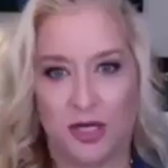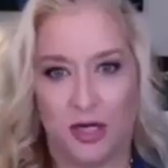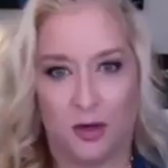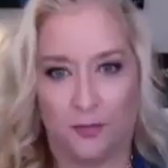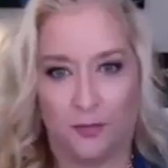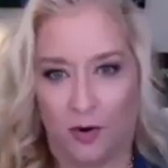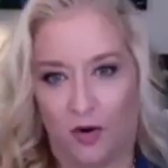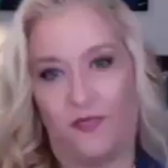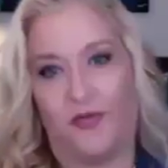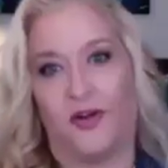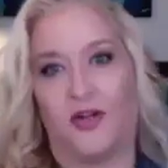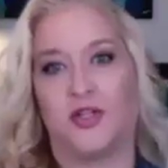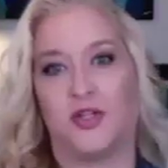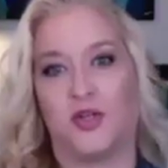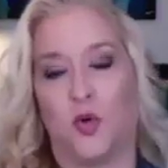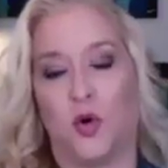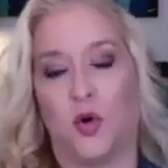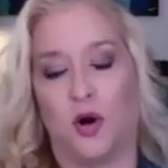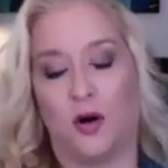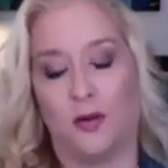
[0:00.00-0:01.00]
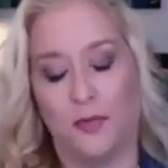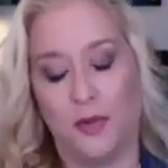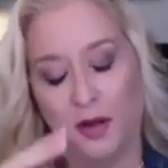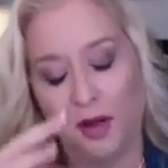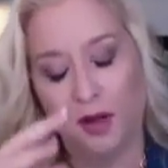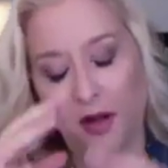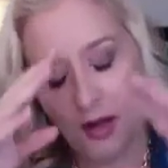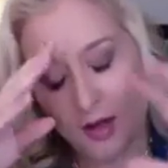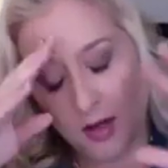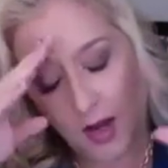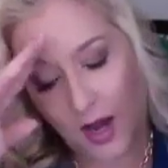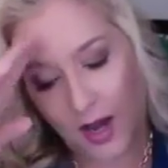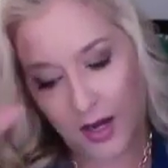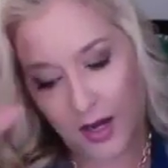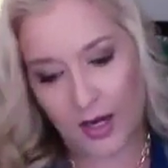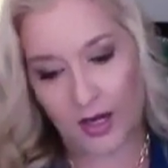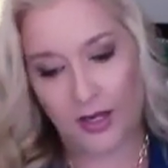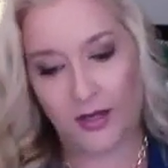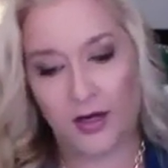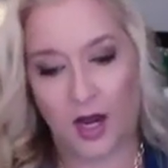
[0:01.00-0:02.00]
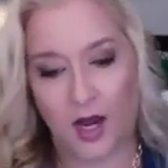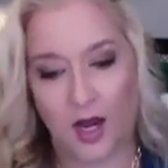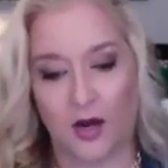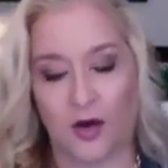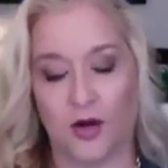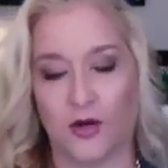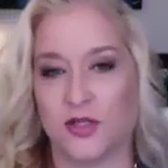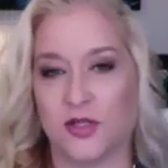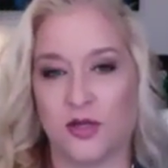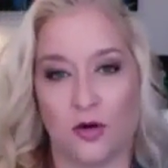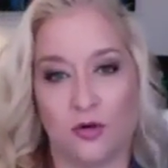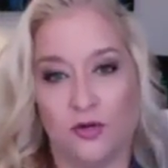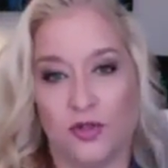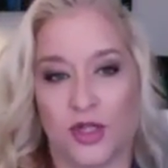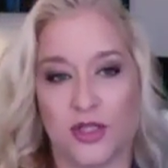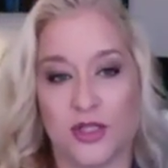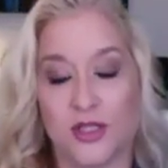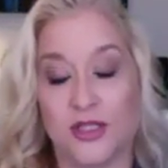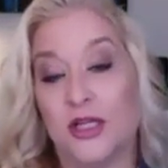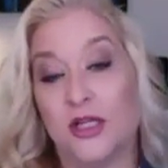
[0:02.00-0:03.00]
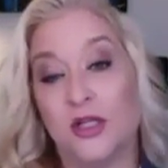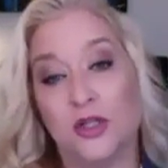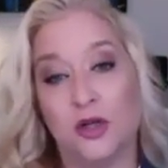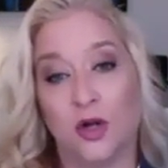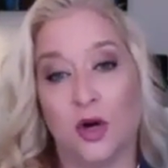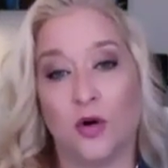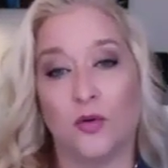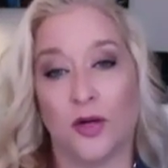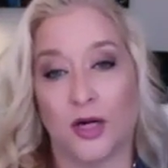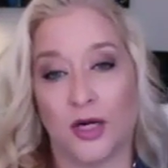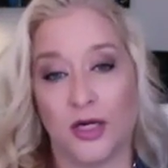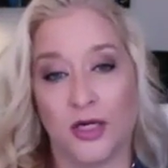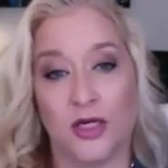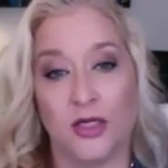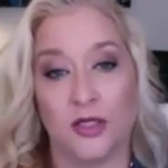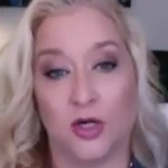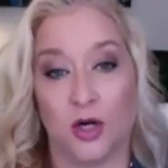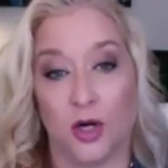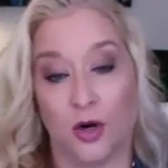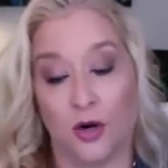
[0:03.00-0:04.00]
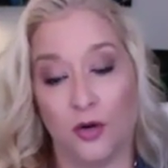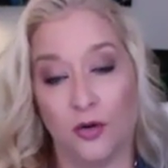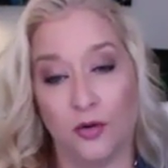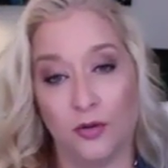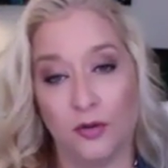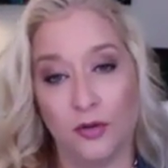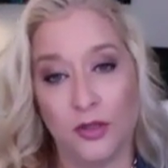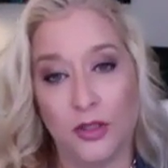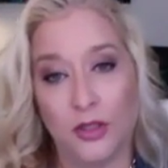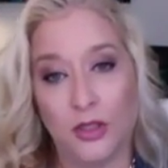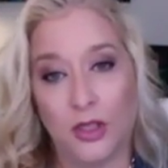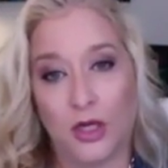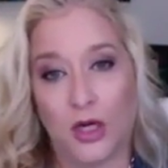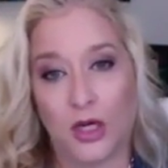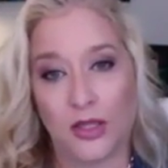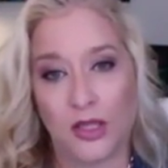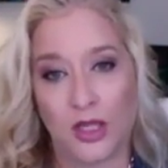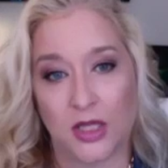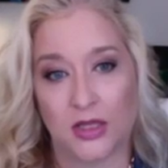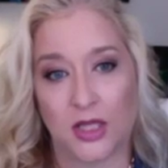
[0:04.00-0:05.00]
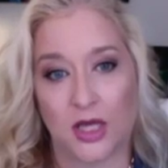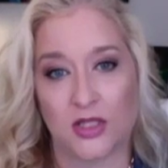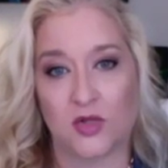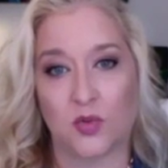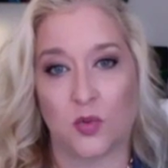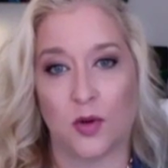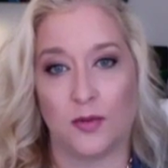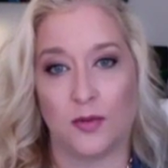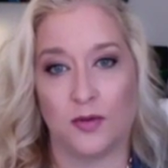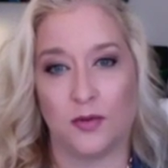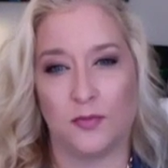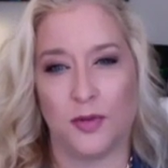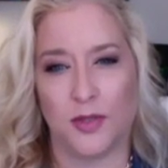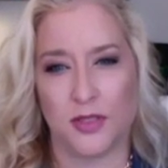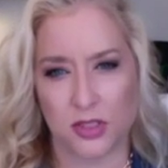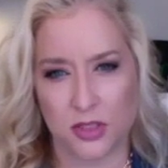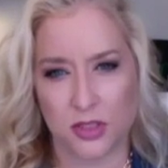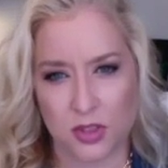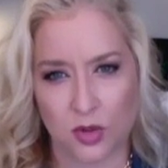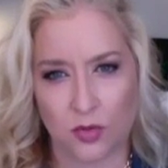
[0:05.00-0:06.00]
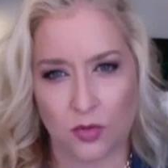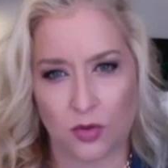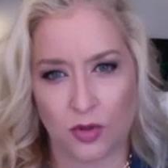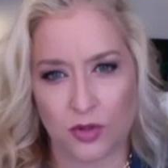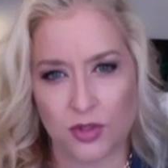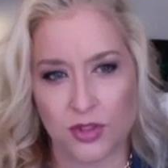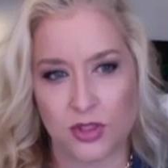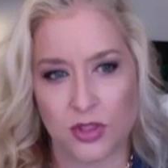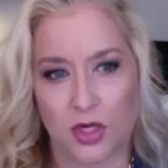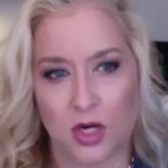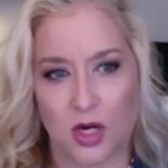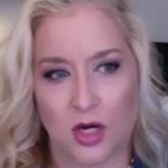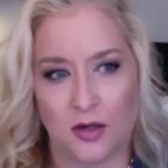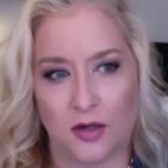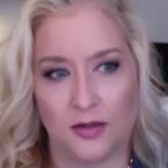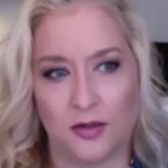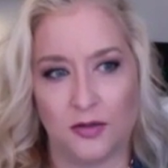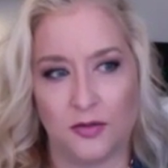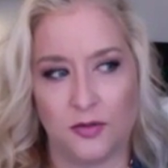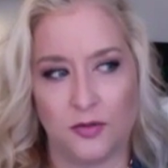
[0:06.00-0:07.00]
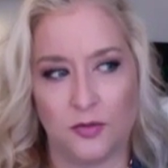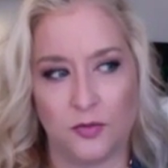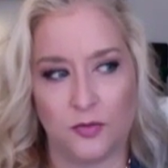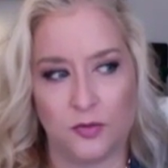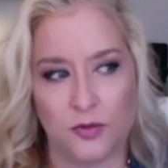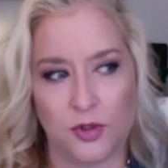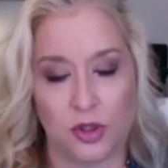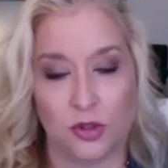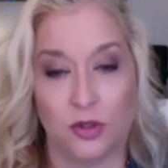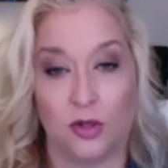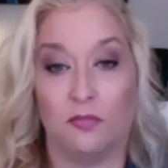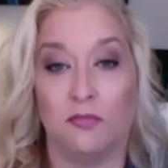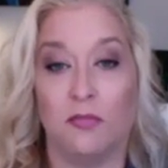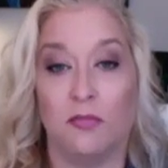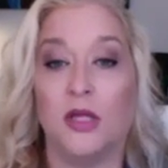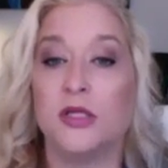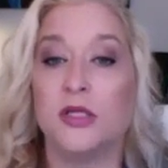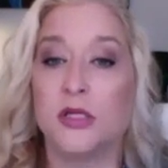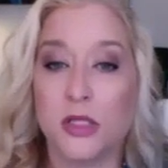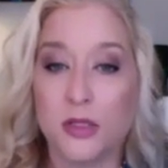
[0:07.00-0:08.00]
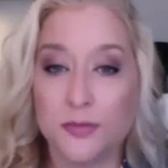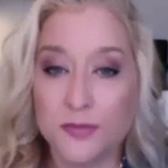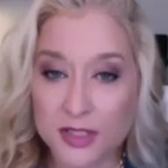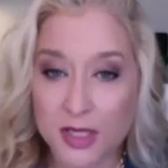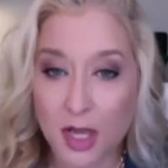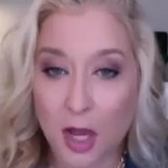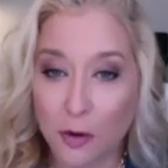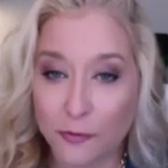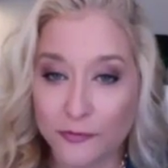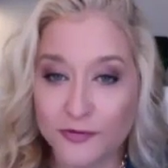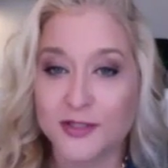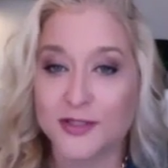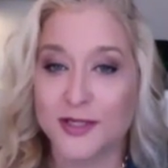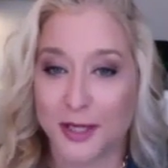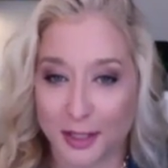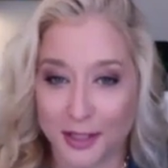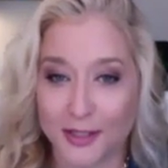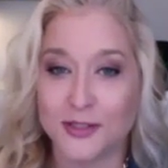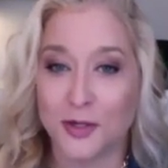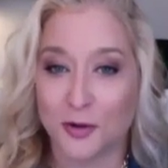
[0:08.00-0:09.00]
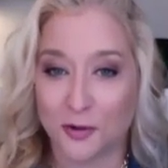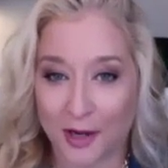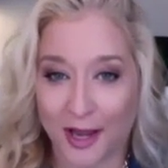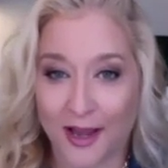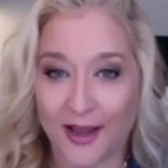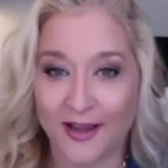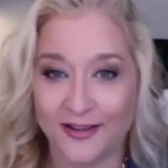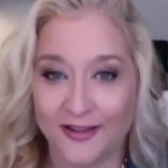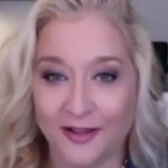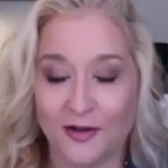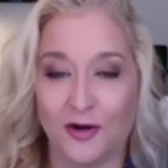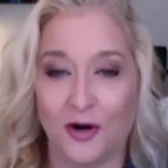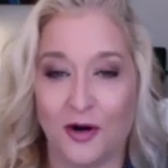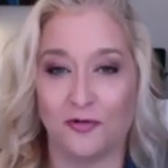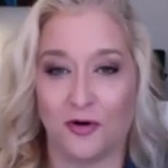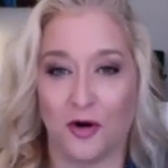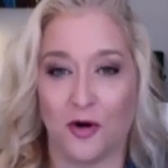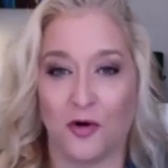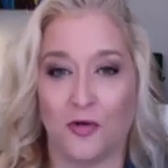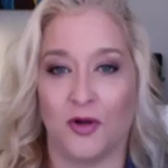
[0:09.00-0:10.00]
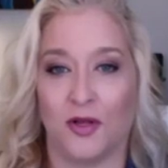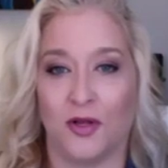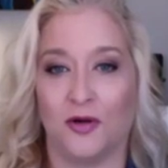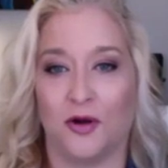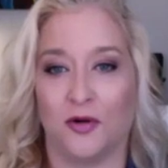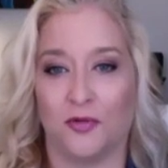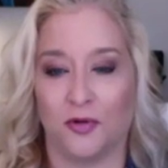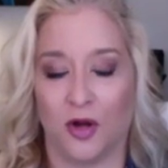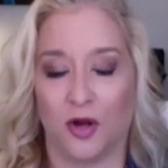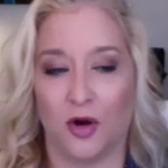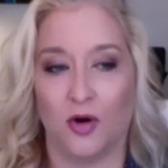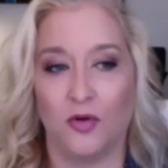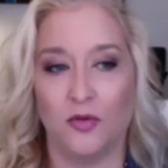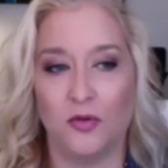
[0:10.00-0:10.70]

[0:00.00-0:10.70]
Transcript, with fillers: perfect storm. Yeah. And I also just didn't know what I didn't know. Mm. I think that's what business owners, uh, should admit to themselves It's like it's okay that you don't know what you don't know